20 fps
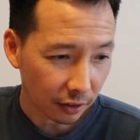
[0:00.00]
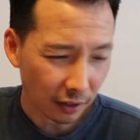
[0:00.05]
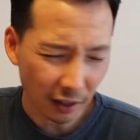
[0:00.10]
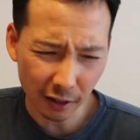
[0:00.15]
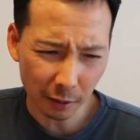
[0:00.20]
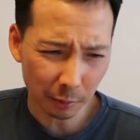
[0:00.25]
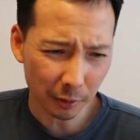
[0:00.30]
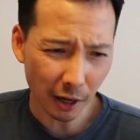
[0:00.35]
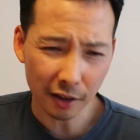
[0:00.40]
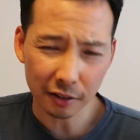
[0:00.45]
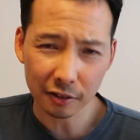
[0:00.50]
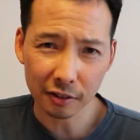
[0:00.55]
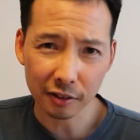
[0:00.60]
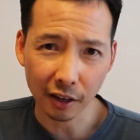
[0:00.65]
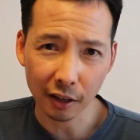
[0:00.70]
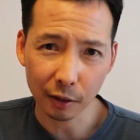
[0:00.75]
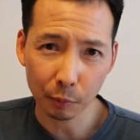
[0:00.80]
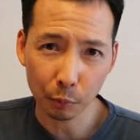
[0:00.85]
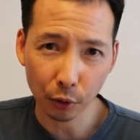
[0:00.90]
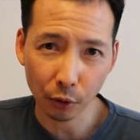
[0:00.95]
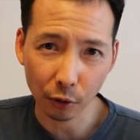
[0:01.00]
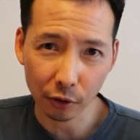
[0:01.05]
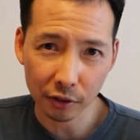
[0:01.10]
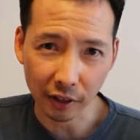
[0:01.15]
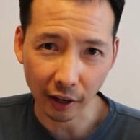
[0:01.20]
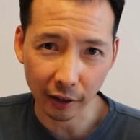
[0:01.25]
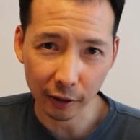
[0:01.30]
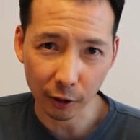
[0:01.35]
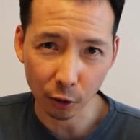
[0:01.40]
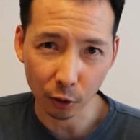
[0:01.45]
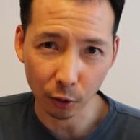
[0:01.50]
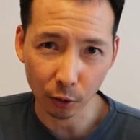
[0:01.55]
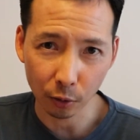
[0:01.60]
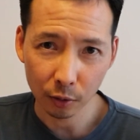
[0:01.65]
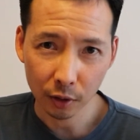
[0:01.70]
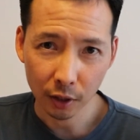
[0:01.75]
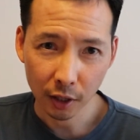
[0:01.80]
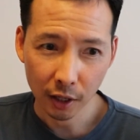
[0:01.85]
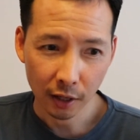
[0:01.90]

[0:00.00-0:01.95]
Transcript: And I'm not saying PureCycle